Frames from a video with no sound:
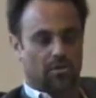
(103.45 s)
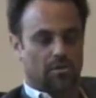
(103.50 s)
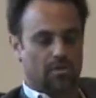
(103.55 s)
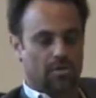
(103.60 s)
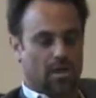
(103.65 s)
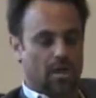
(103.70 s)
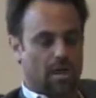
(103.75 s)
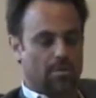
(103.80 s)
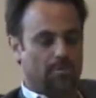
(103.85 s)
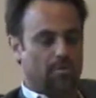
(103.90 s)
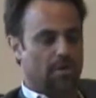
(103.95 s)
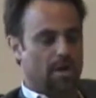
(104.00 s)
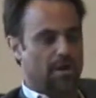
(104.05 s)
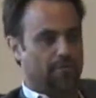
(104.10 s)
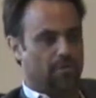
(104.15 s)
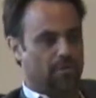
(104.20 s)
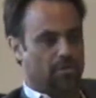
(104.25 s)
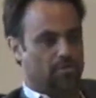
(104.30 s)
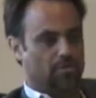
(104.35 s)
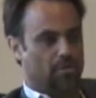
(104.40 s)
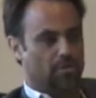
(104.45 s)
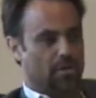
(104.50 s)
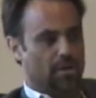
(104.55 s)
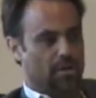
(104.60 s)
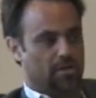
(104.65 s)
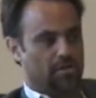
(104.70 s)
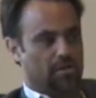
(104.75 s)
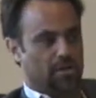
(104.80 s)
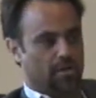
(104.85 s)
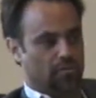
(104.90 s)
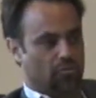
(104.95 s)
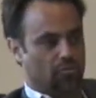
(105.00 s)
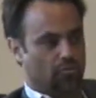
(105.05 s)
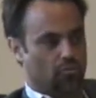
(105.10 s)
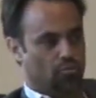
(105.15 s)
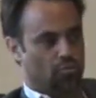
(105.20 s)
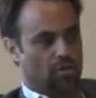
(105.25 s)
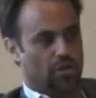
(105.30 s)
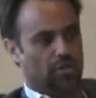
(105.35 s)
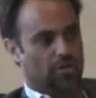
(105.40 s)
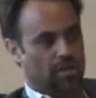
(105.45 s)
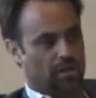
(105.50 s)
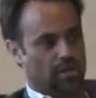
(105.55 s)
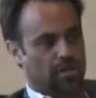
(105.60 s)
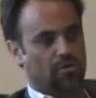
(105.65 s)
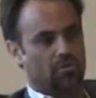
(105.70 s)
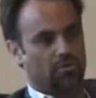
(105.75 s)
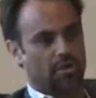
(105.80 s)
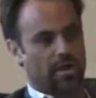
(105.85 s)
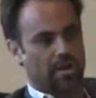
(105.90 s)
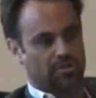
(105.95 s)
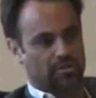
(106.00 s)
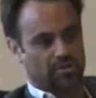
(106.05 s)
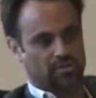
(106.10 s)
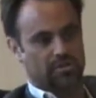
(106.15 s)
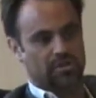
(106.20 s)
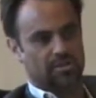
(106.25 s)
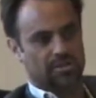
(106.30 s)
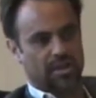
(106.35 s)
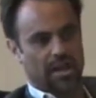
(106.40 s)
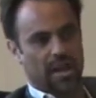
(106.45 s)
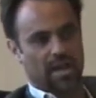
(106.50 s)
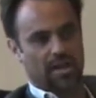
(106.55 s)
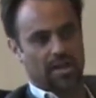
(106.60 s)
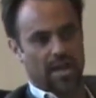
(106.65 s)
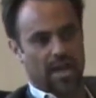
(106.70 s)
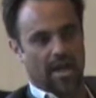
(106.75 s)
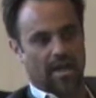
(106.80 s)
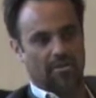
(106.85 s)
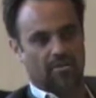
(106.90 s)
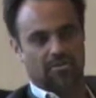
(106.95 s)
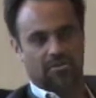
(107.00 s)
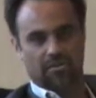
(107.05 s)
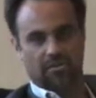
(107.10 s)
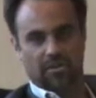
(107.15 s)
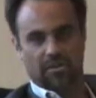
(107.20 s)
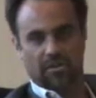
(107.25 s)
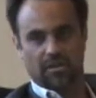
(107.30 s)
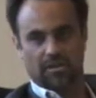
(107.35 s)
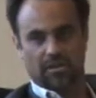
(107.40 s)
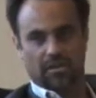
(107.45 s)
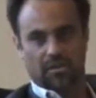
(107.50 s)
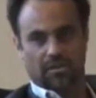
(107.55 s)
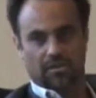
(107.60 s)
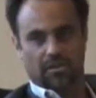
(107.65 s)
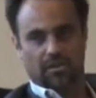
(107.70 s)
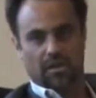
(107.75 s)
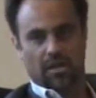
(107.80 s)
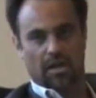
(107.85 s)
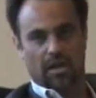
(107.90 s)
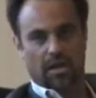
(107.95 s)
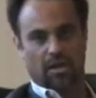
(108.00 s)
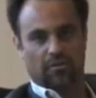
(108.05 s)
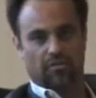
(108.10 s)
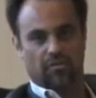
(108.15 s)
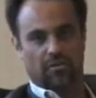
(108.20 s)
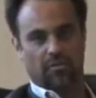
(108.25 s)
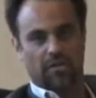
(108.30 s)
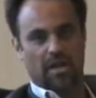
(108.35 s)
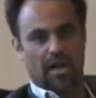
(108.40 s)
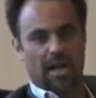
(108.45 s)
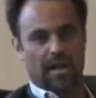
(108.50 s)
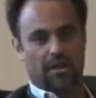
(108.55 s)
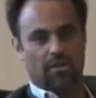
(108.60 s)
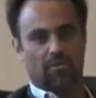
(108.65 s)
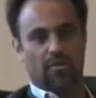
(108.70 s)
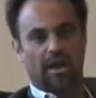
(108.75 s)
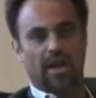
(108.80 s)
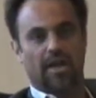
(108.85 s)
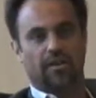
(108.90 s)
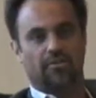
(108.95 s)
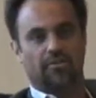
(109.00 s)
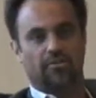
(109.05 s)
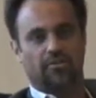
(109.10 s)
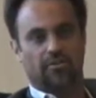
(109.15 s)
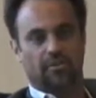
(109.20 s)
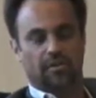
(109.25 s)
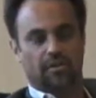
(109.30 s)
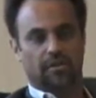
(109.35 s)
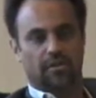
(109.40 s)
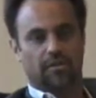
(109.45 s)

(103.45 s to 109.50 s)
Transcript: the nonprofit community is really in a crisis state, actually. So the IRS,